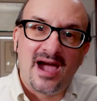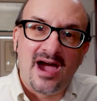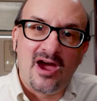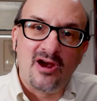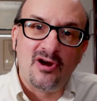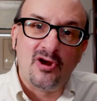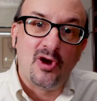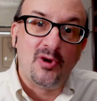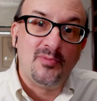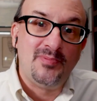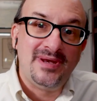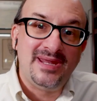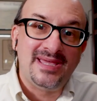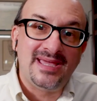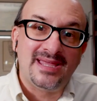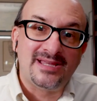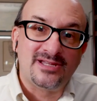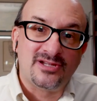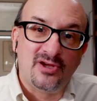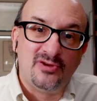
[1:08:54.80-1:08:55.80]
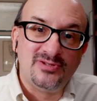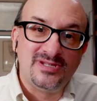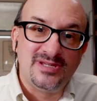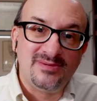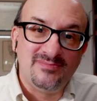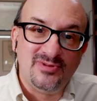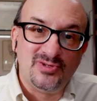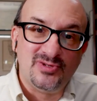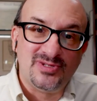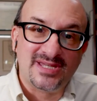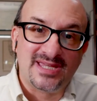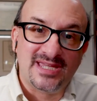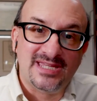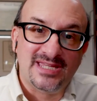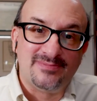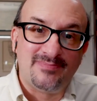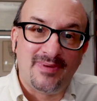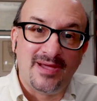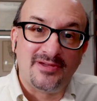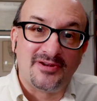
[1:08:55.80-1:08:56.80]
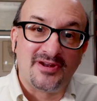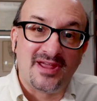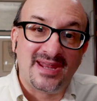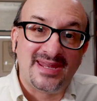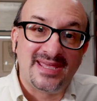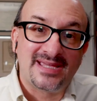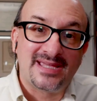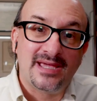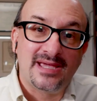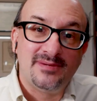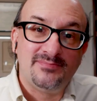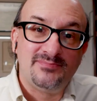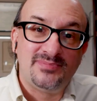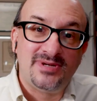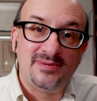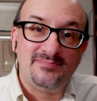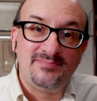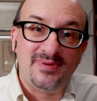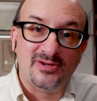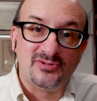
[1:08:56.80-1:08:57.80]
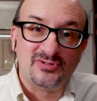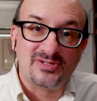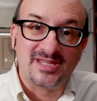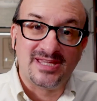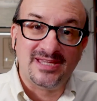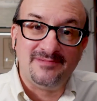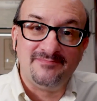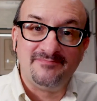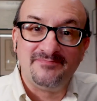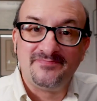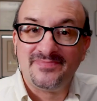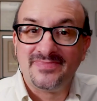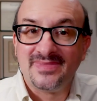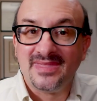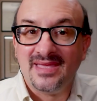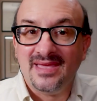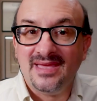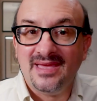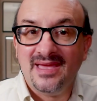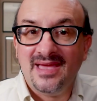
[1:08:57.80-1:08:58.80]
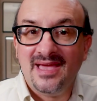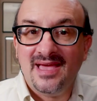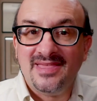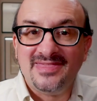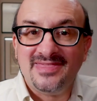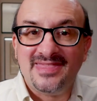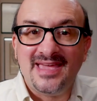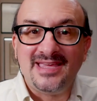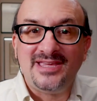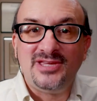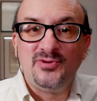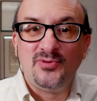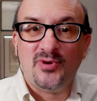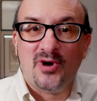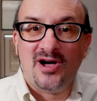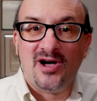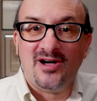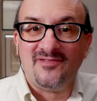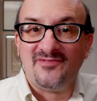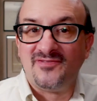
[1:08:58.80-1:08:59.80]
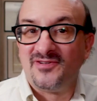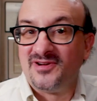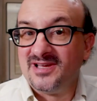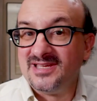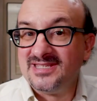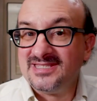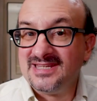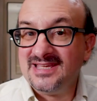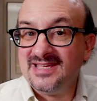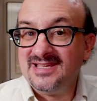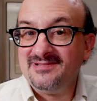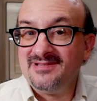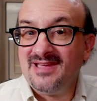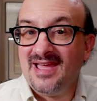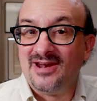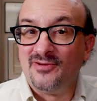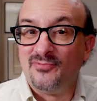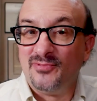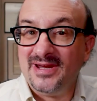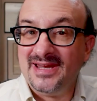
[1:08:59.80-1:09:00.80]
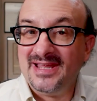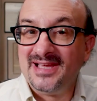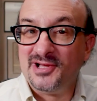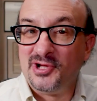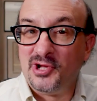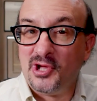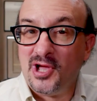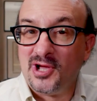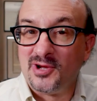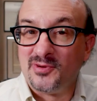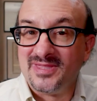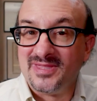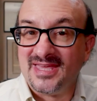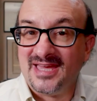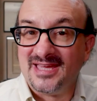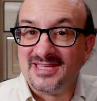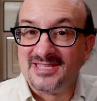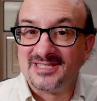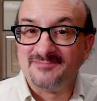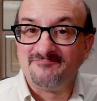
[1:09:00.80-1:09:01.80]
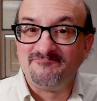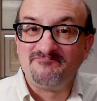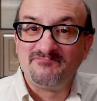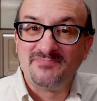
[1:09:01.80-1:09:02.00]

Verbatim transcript: Our opening and closing music is by Radek Przedpelski. Thank you all for listening and reading along with us.